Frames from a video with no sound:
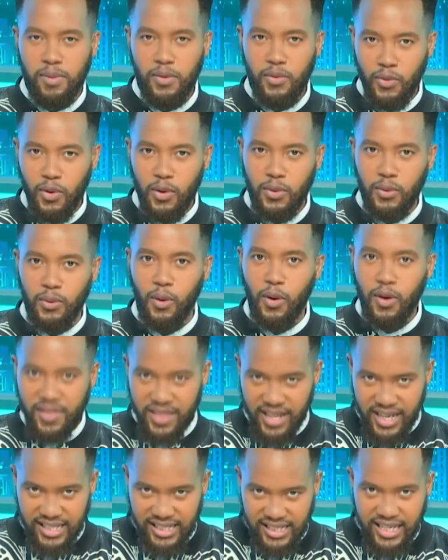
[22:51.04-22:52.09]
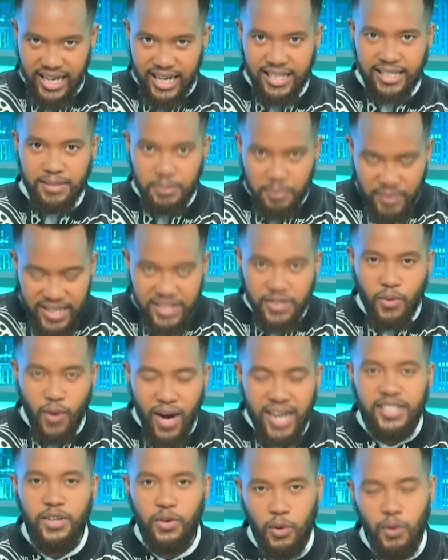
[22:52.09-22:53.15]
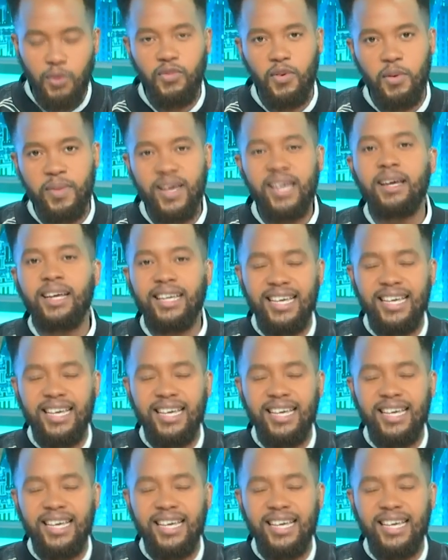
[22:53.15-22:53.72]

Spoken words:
role on the estate. Please write a role for me.